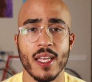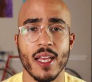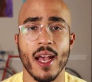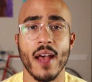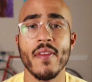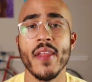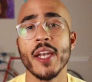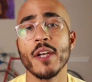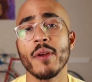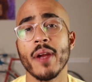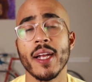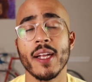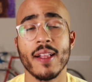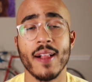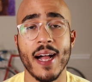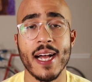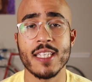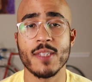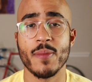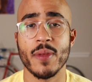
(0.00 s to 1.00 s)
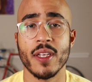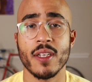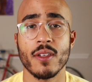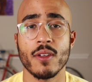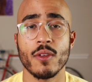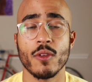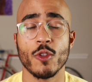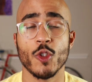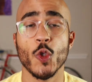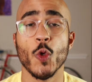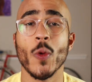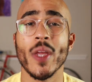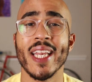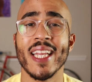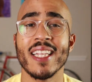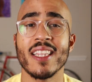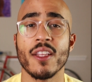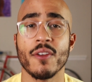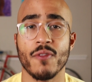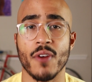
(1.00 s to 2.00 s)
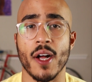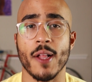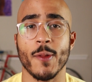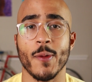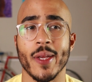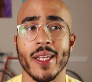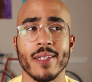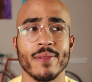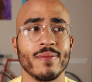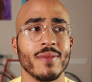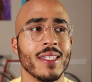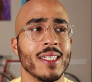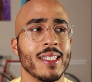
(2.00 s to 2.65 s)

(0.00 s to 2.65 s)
And then Greg Glassman tweeted the following.